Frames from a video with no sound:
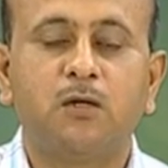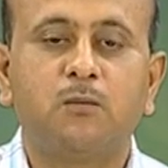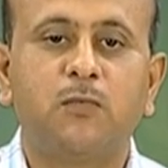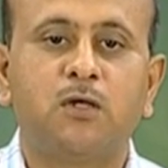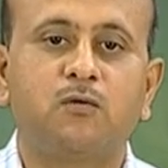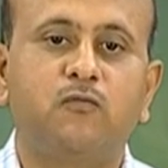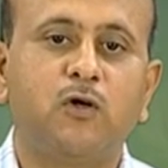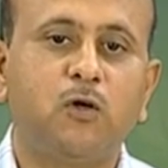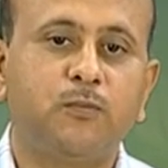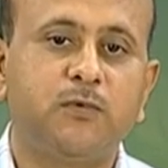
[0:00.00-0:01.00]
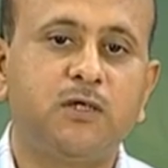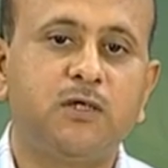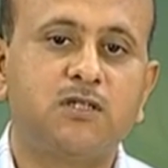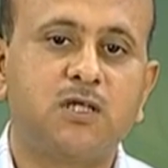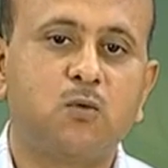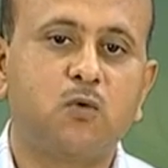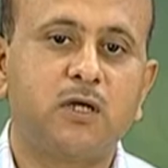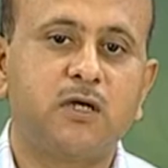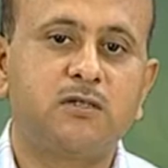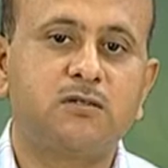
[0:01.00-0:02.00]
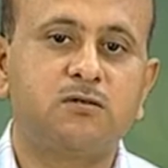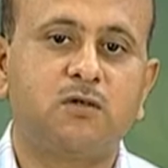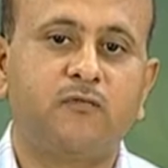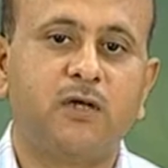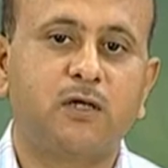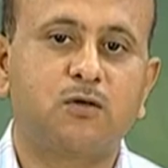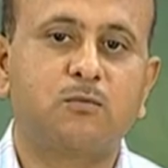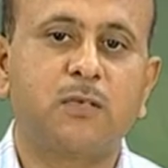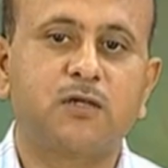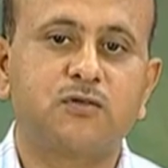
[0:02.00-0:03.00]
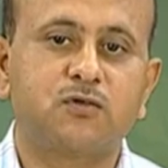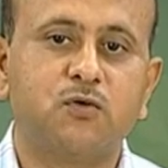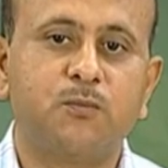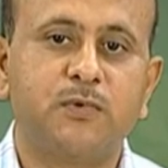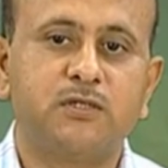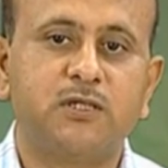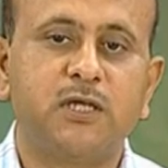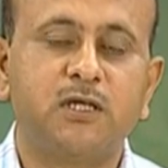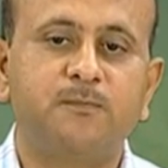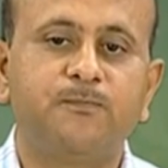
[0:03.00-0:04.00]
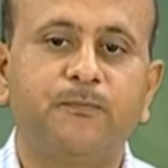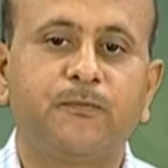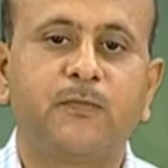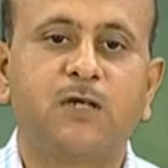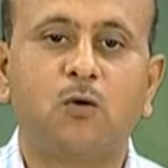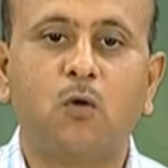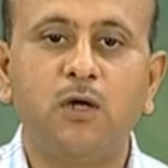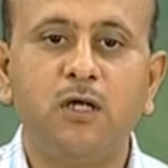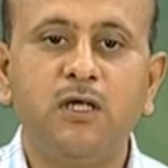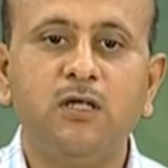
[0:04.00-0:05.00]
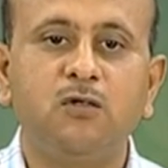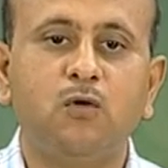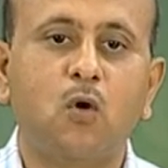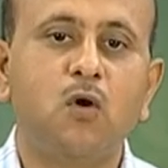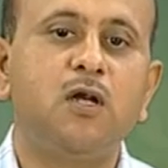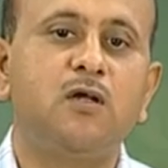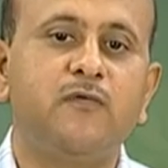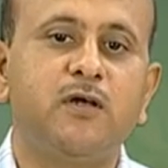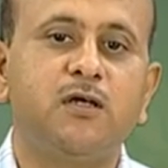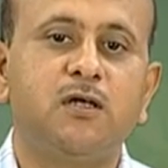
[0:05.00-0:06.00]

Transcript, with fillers: but one of the disadvantages of electron microscope is that that only non-living